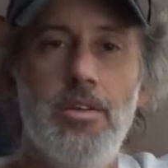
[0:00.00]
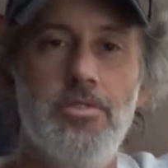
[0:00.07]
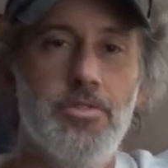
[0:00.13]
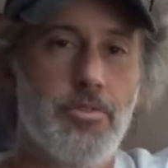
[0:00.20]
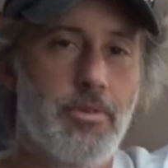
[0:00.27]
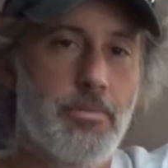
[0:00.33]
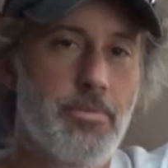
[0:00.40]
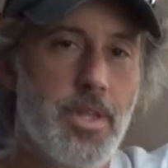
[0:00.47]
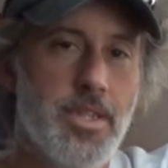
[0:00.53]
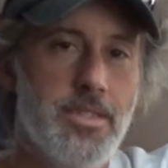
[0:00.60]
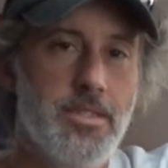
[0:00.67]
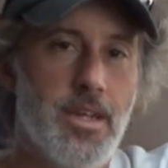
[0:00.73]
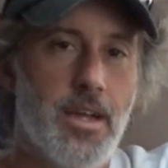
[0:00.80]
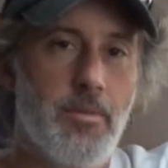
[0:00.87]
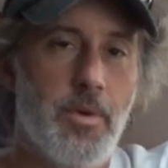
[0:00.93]
So, to
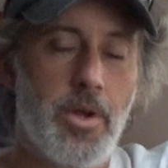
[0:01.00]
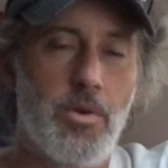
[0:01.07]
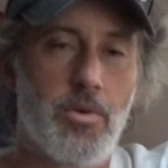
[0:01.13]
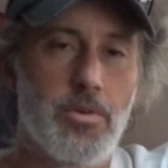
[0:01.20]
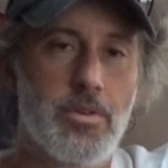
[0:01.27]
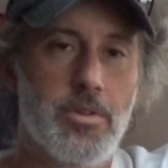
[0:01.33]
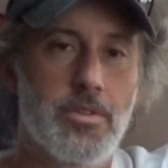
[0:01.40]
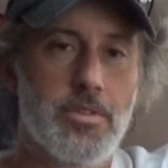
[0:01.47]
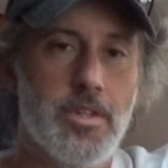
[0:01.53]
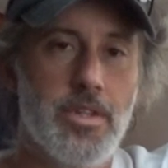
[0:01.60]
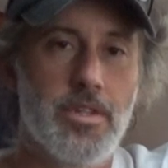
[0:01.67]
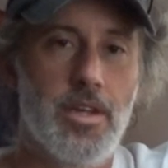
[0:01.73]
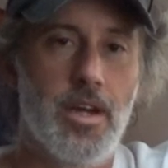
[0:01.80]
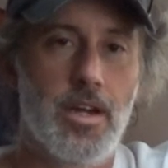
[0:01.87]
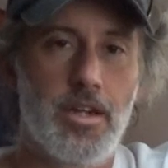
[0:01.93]
replace that, we ordered
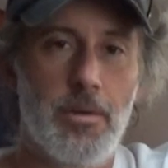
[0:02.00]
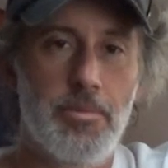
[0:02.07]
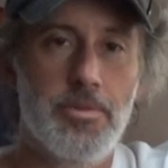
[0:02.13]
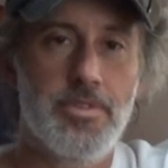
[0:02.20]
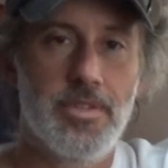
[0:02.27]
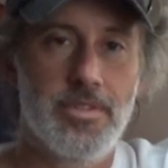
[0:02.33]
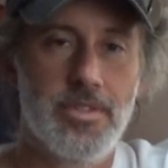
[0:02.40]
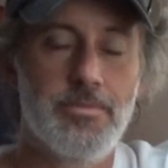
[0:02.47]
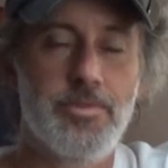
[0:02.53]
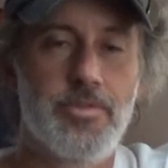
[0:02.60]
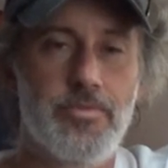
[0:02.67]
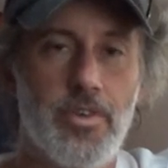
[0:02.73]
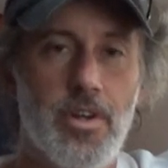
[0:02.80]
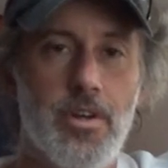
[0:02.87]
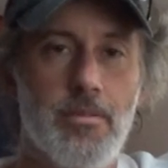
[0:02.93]
a couple systems
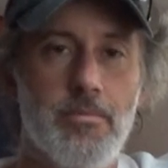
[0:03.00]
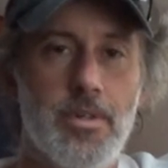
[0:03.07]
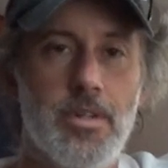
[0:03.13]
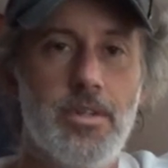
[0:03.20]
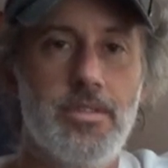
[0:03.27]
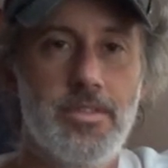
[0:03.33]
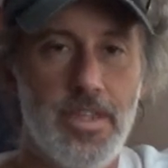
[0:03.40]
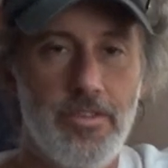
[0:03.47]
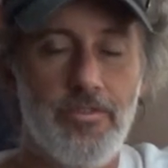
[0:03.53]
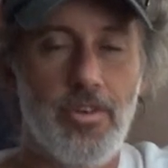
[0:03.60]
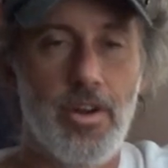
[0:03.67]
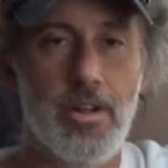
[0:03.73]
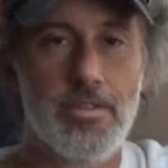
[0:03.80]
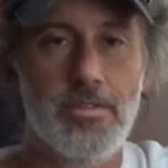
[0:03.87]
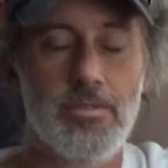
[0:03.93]
from
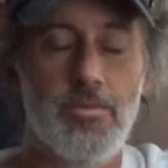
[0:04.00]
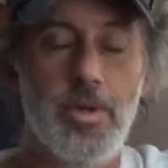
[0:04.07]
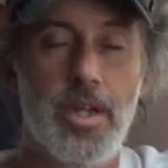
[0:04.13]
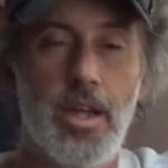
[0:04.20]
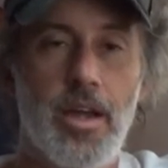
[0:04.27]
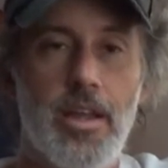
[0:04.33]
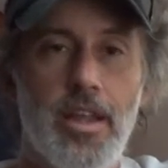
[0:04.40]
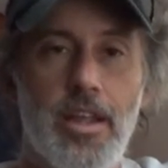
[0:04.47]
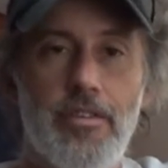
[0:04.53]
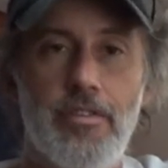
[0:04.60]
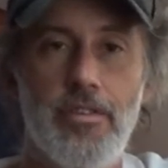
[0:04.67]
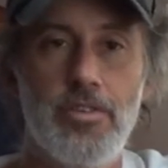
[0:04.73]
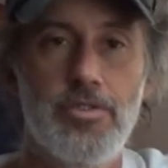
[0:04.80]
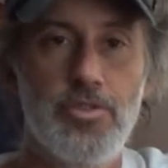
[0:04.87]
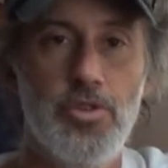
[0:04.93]
Seafrost. We got a
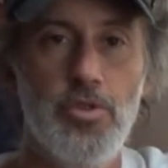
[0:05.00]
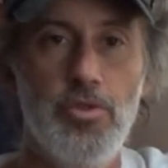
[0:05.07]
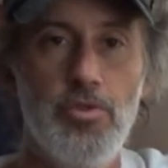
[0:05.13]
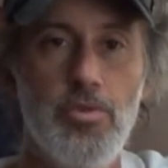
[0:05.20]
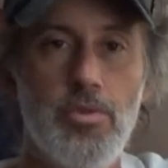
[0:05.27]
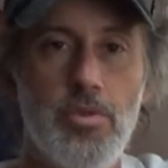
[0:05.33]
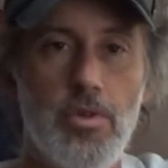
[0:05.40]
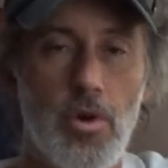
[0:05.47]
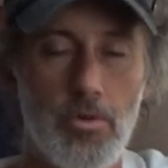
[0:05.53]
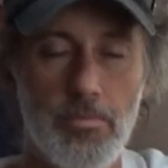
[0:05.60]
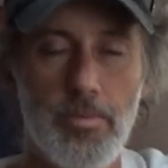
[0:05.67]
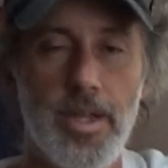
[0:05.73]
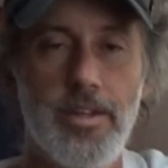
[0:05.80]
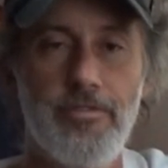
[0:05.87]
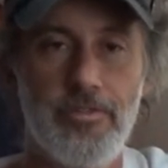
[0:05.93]
two cold
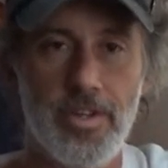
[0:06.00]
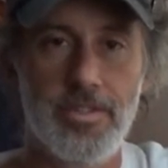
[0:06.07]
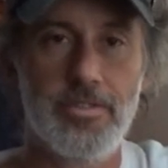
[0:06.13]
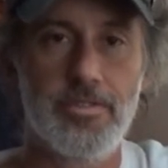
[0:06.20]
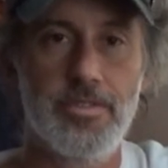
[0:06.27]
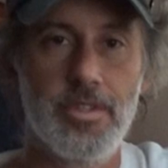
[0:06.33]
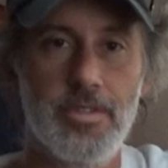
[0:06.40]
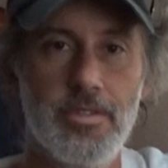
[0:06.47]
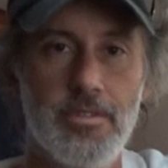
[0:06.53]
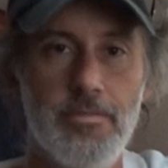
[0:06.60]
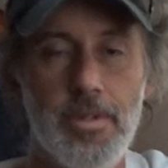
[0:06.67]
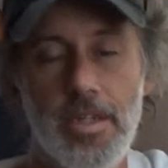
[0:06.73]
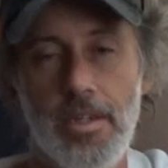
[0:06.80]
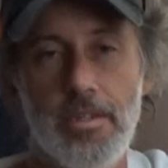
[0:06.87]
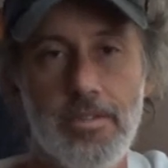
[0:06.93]
plate freezer system
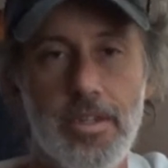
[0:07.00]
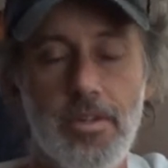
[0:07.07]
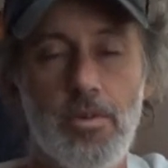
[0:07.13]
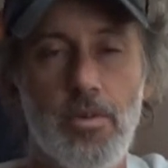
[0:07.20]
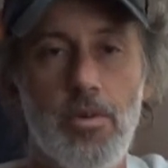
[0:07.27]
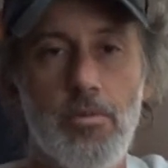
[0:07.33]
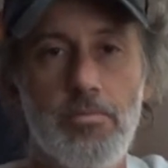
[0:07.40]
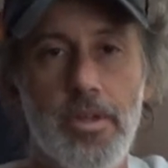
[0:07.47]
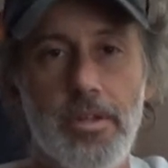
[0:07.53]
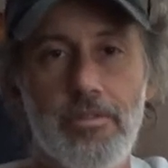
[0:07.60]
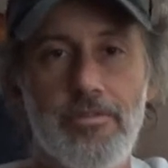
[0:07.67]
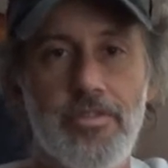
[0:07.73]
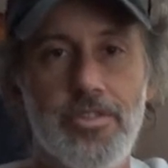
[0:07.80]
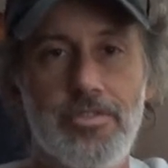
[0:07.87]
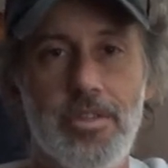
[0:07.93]
and a single cold plate
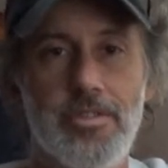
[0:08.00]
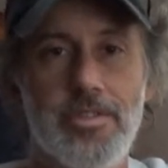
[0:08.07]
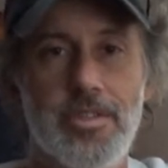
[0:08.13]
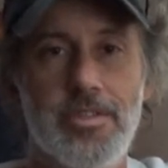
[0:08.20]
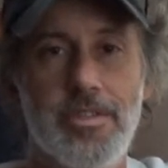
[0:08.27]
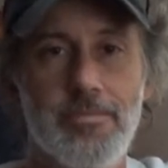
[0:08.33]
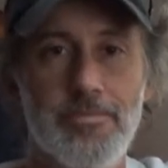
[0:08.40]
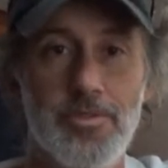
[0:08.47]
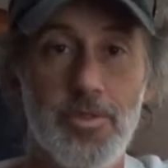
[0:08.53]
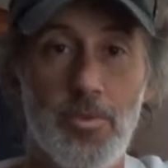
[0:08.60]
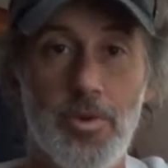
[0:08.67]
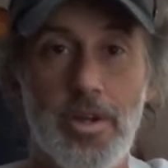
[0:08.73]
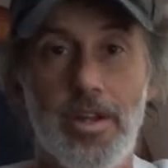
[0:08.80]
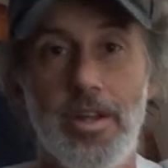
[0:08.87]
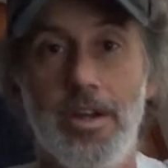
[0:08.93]
refrigerator system. So,
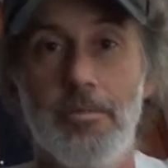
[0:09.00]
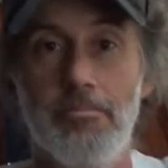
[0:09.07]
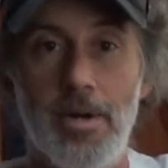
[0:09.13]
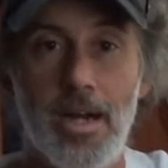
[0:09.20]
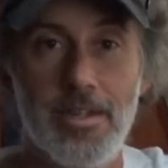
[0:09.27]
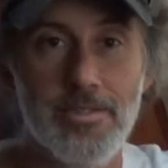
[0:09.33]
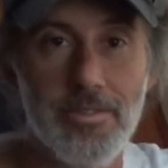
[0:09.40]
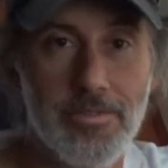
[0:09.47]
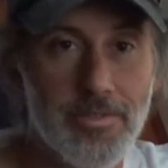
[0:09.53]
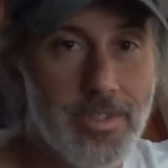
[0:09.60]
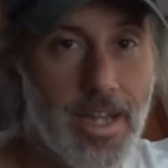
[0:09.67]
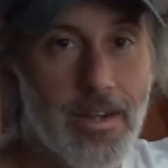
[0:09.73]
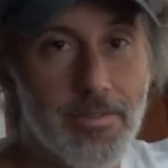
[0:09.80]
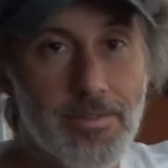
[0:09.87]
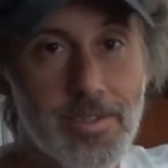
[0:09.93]
we're going to unbox those
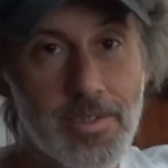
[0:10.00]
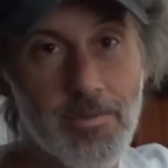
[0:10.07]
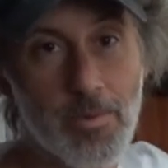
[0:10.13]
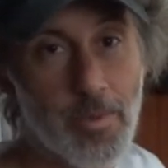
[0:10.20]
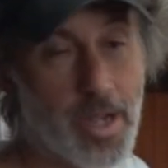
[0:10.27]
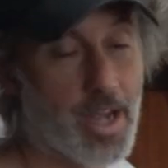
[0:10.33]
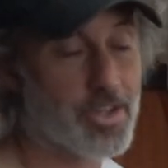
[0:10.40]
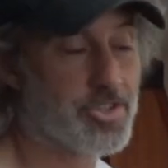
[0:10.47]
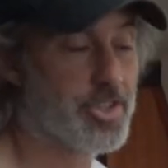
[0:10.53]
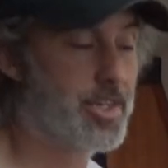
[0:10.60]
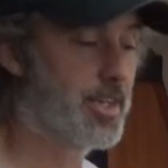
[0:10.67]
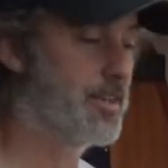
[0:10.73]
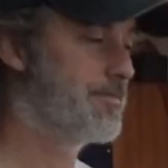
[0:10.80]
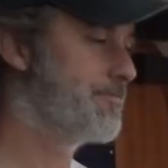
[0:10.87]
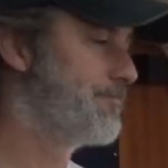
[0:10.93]
now and see what we actually
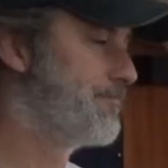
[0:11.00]
get.